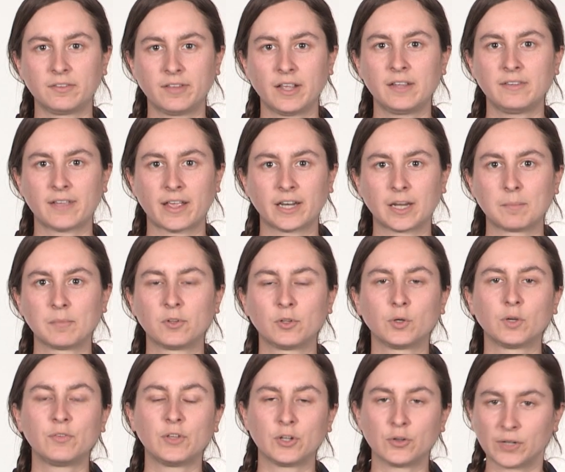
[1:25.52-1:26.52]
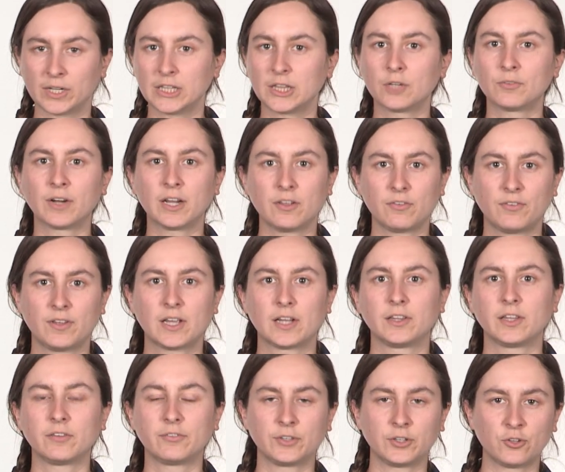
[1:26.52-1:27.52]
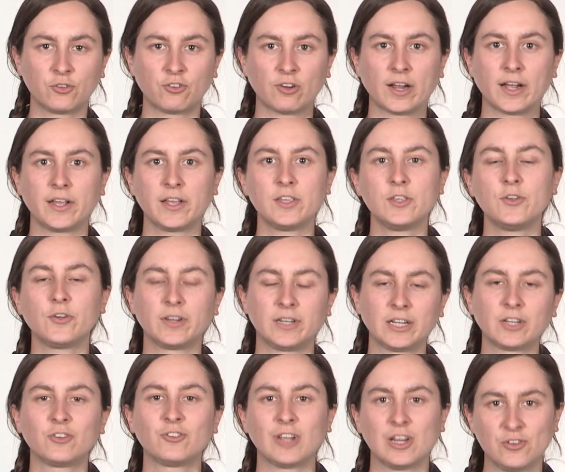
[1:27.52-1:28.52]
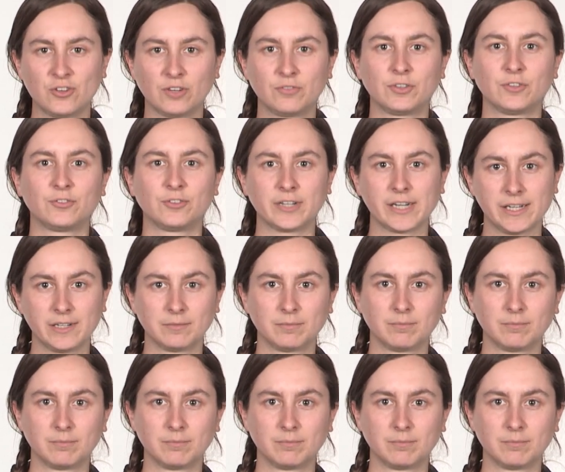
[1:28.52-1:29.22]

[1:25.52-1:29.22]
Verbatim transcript: size items, so if you don't get the right fit on the first try, you can exchange it for free.